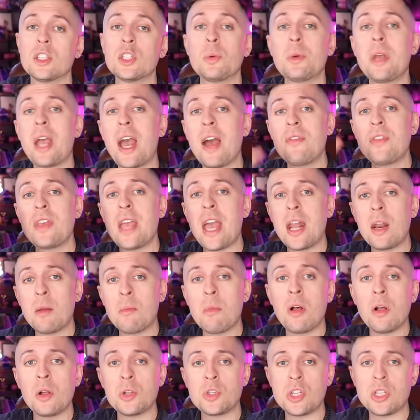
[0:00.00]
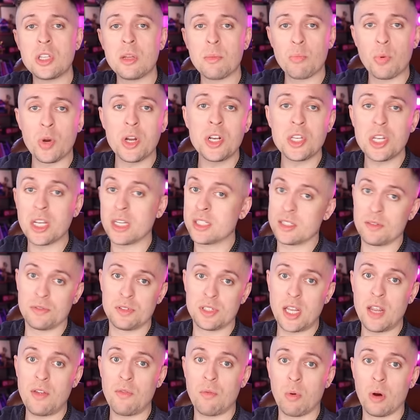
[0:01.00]
So we have the etymology and the printings of
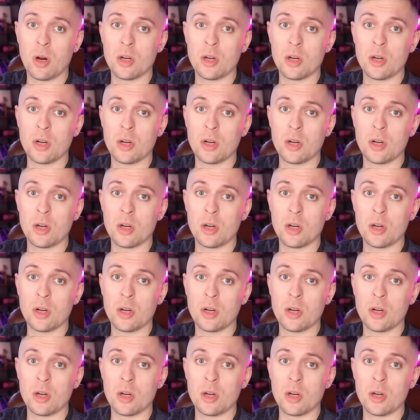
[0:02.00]
safe